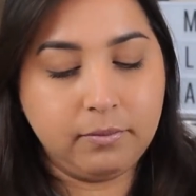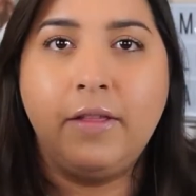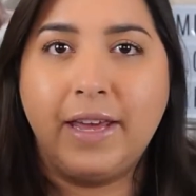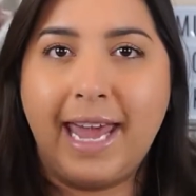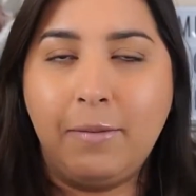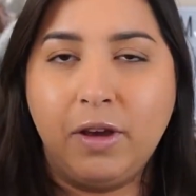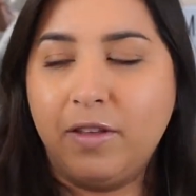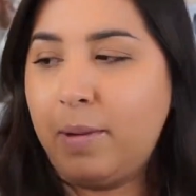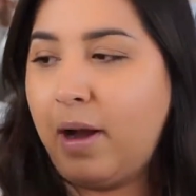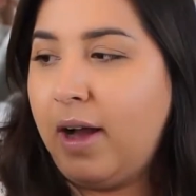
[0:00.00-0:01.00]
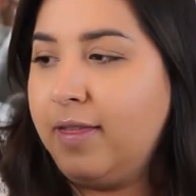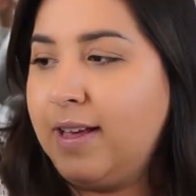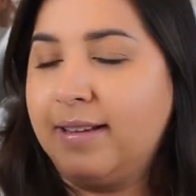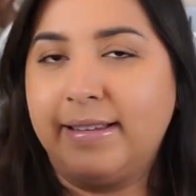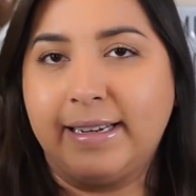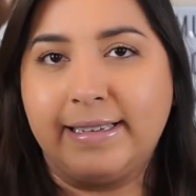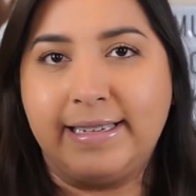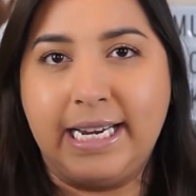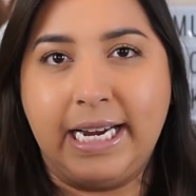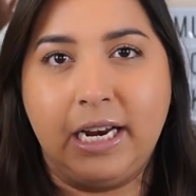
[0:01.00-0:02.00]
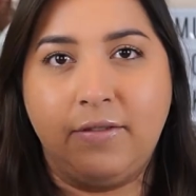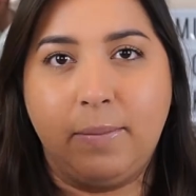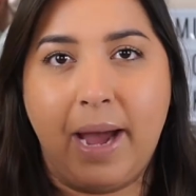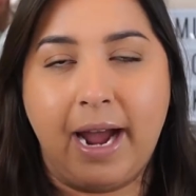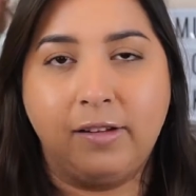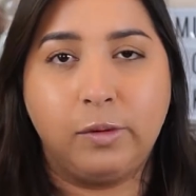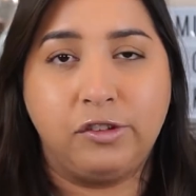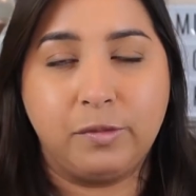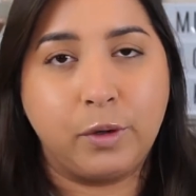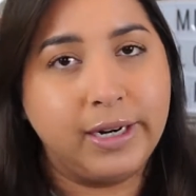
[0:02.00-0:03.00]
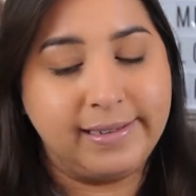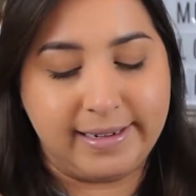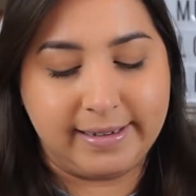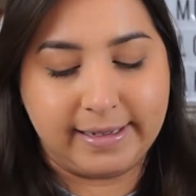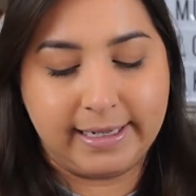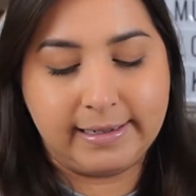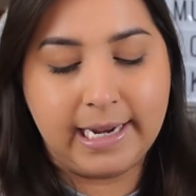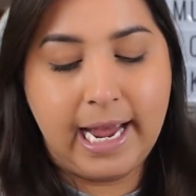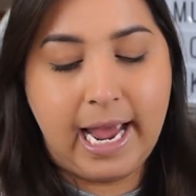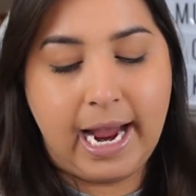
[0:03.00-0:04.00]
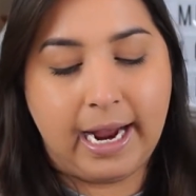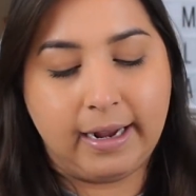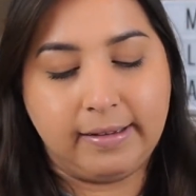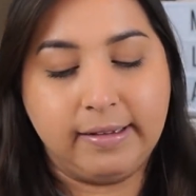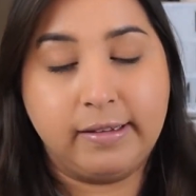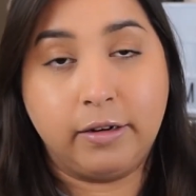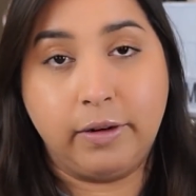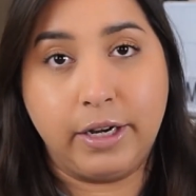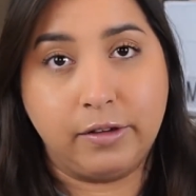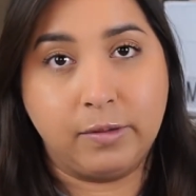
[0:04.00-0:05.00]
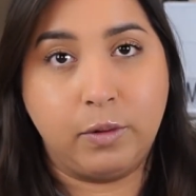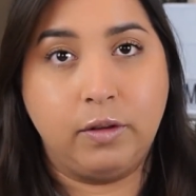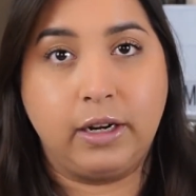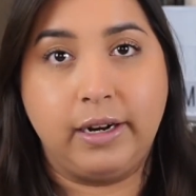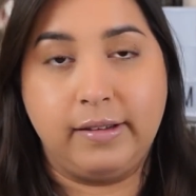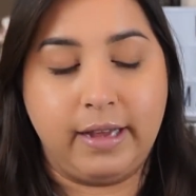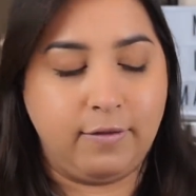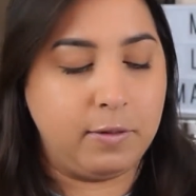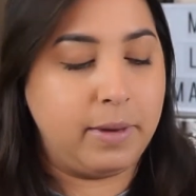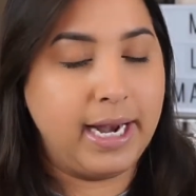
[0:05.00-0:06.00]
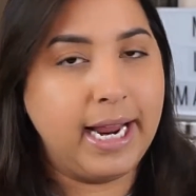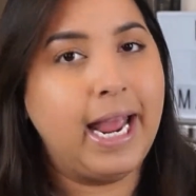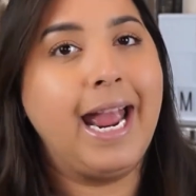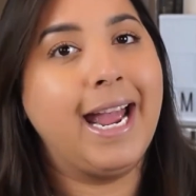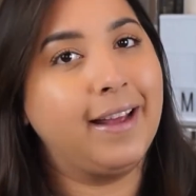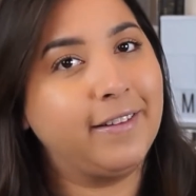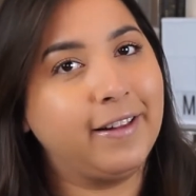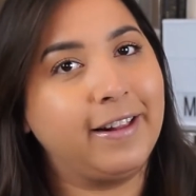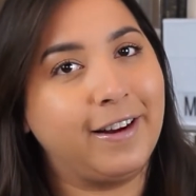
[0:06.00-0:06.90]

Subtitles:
They came with about, I think, 16 of the pads, which is pretty decent. And since they're reusable, they're going to save you money and they're